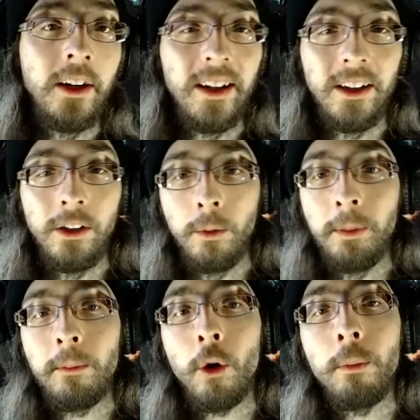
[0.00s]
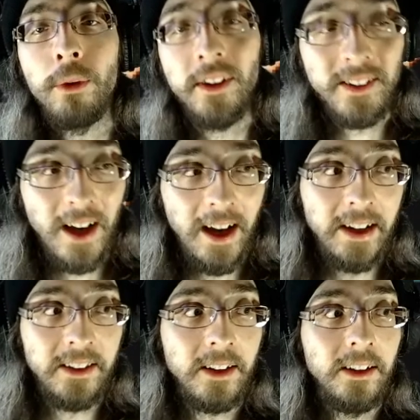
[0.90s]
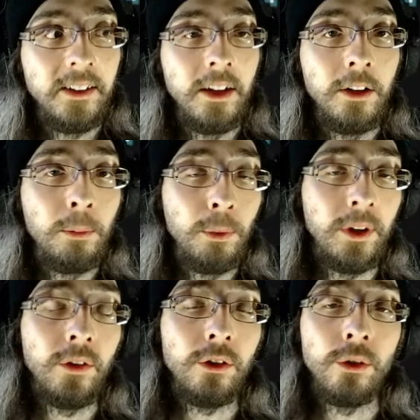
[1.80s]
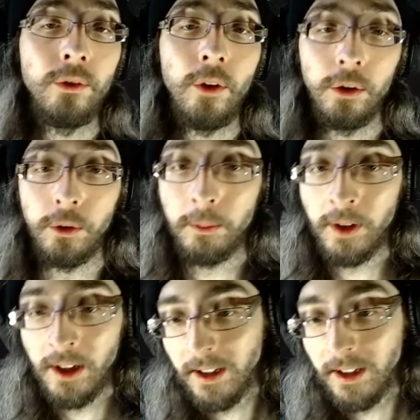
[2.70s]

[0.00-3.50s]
a little bit more precise than the previous 2 volumes.